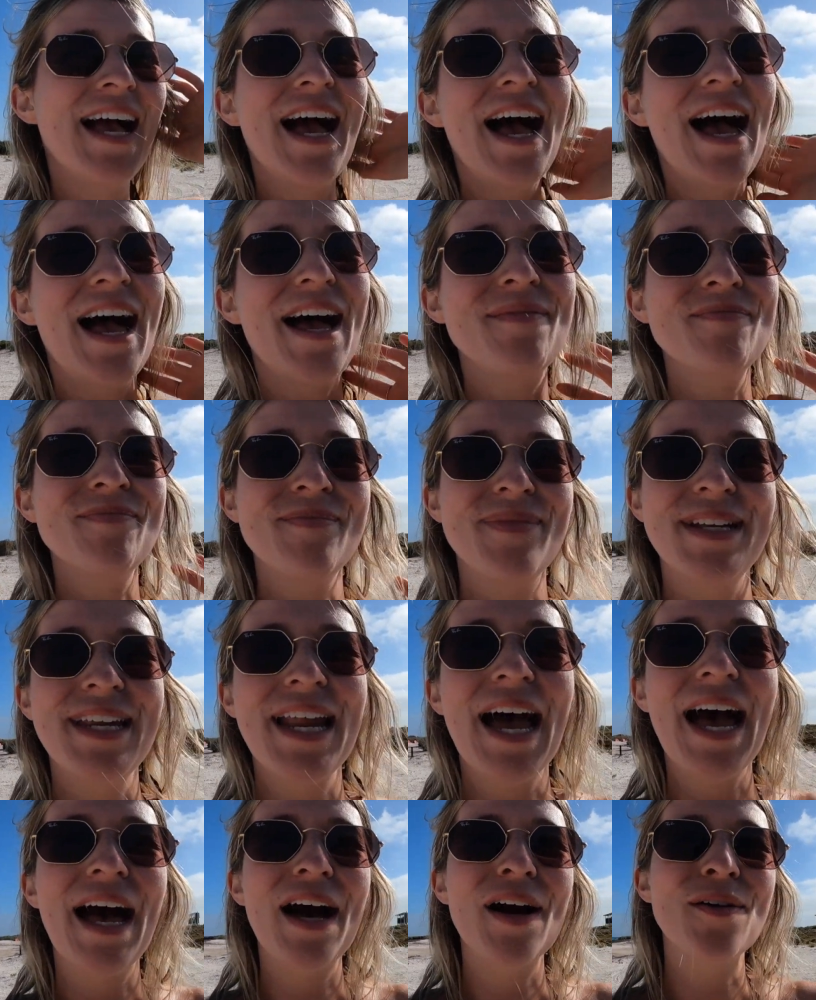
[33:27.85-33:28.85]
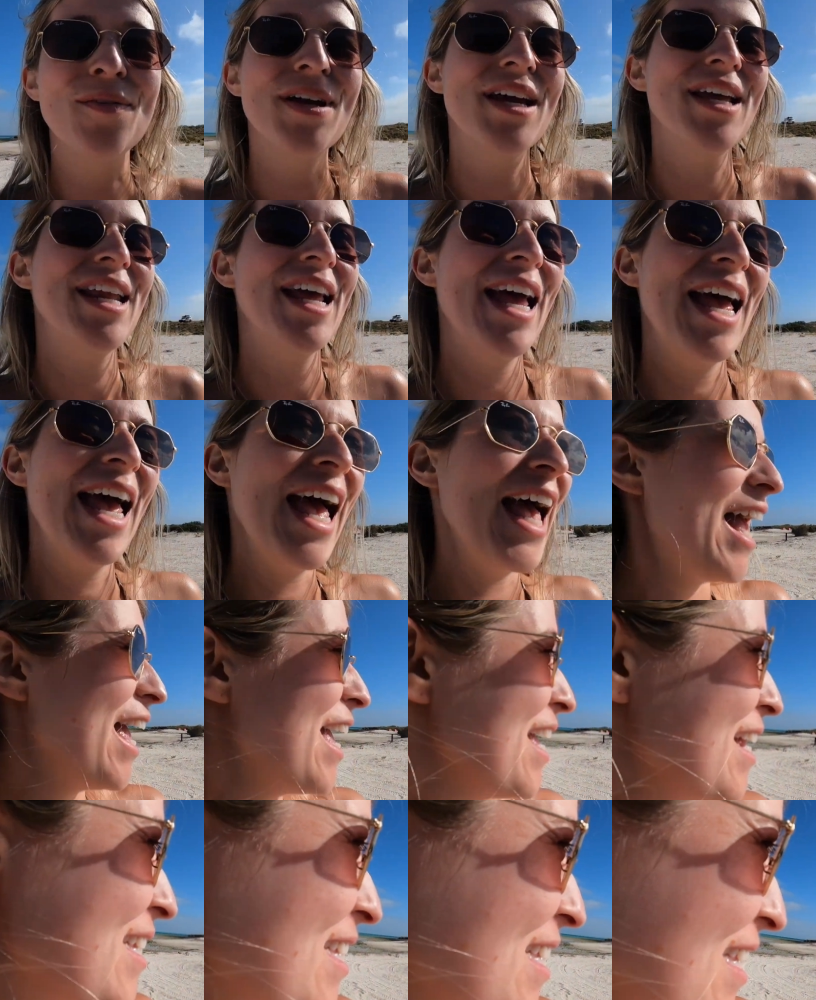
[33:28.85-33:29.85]
But now we're gonna
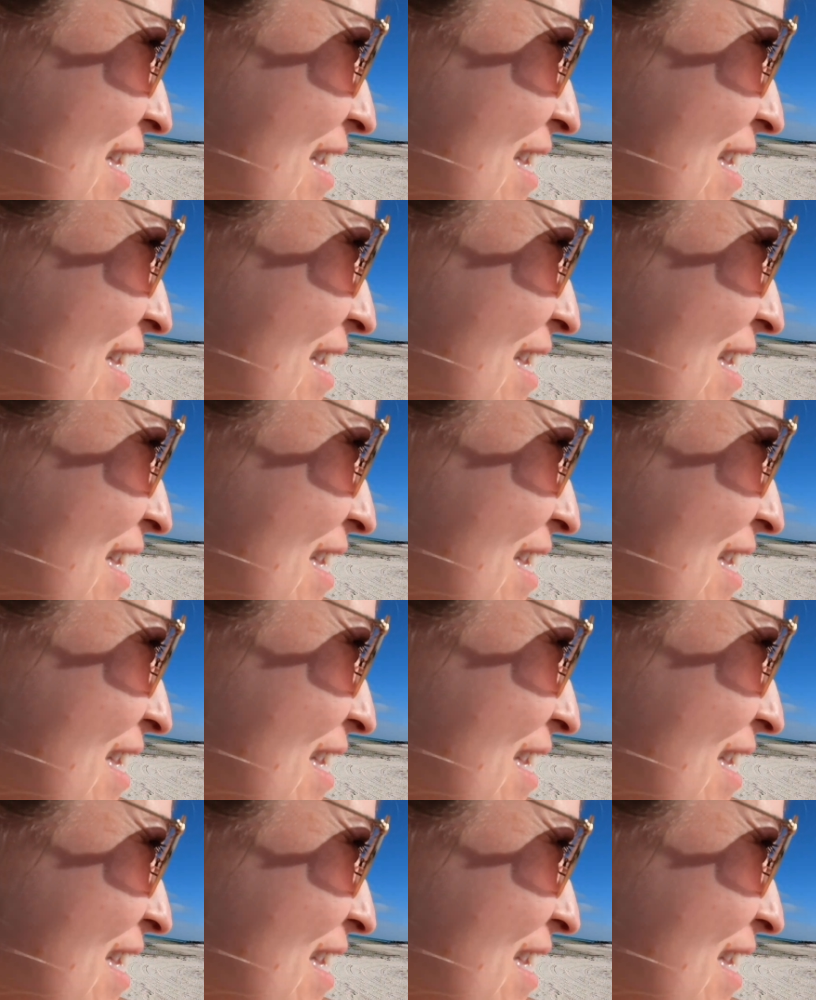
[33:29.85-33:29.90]
head